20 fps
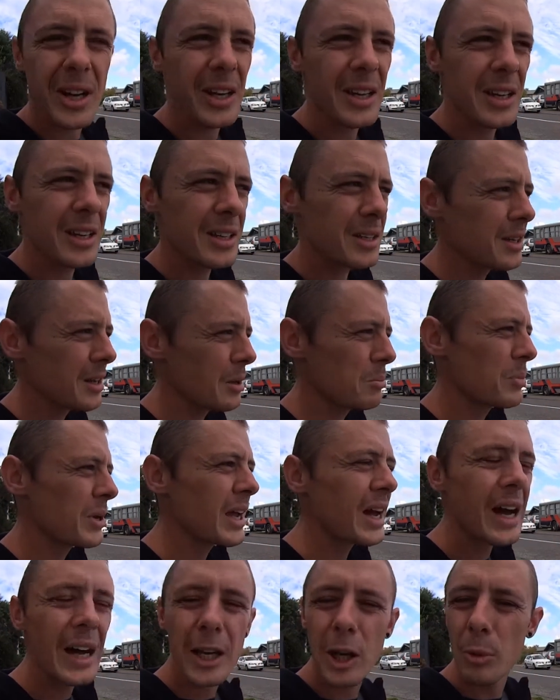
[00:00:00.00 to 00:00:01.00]
it'd be
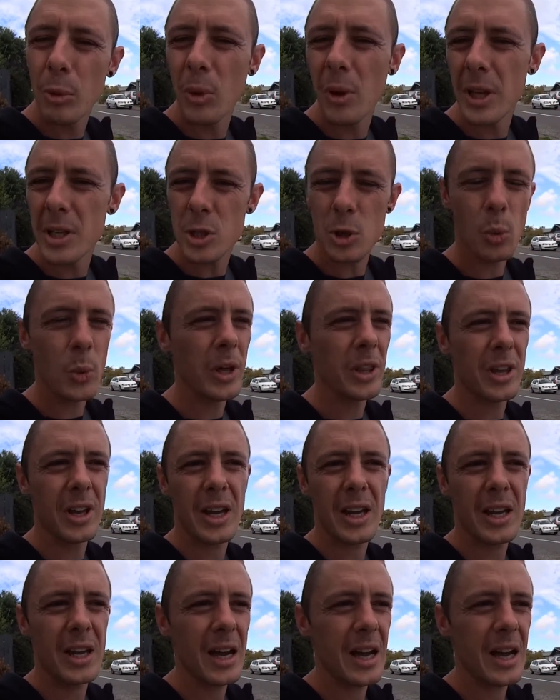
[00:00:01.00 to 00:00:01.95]
arguable as to whether he